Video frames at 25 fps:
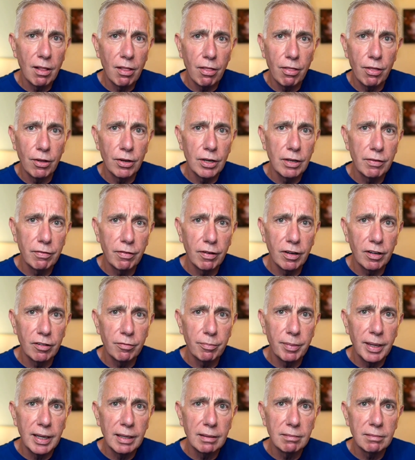
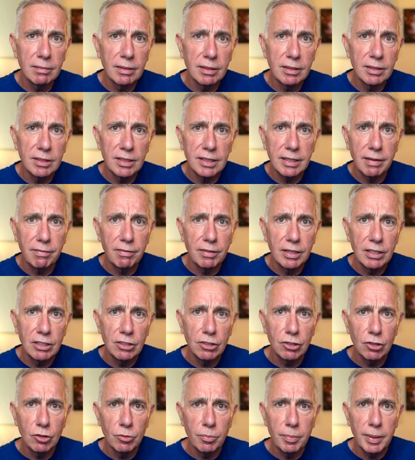£35,
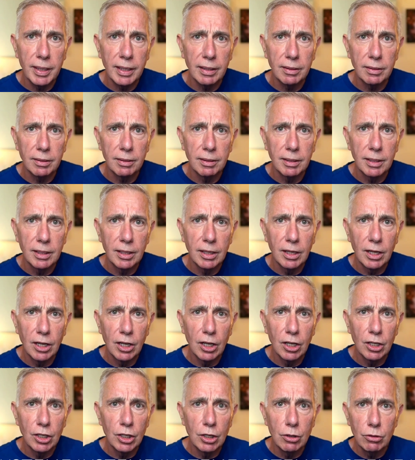£72.
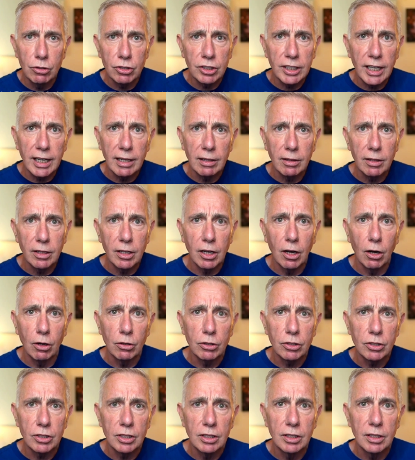You scale the
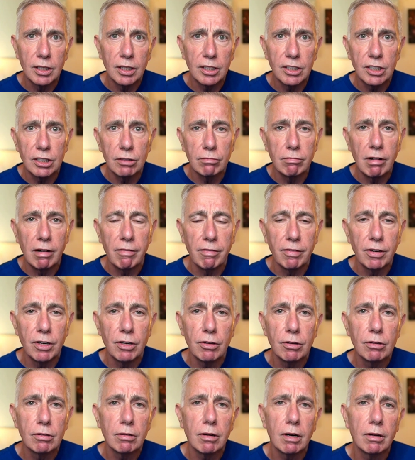cost as the
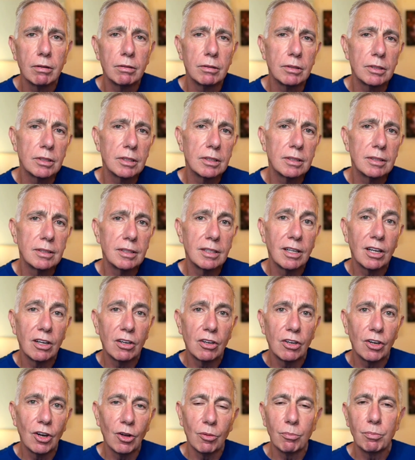revenue grows,
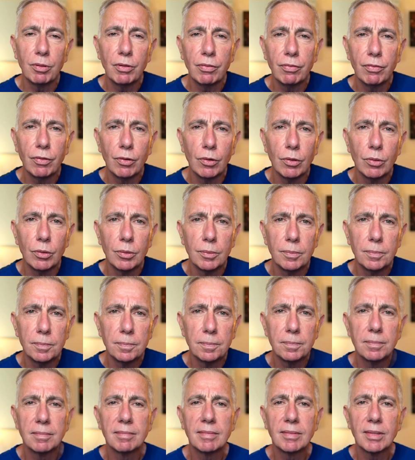not before.
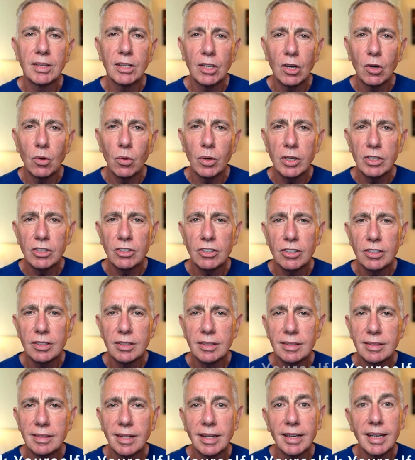The question
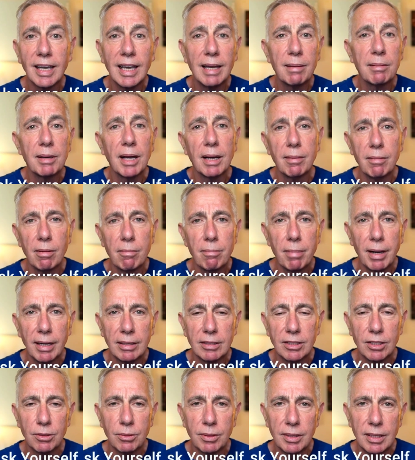I keep coming
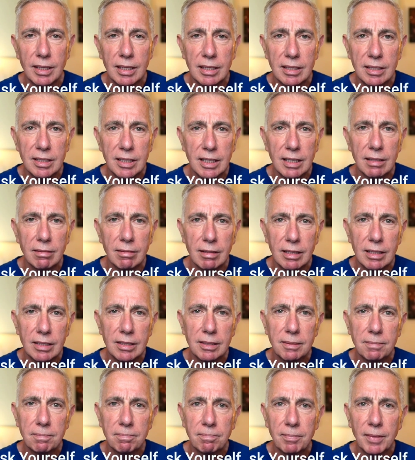back to in this series
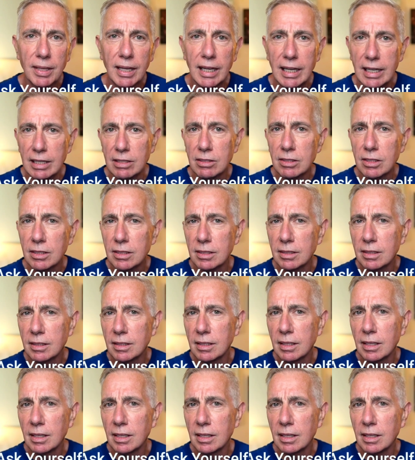is,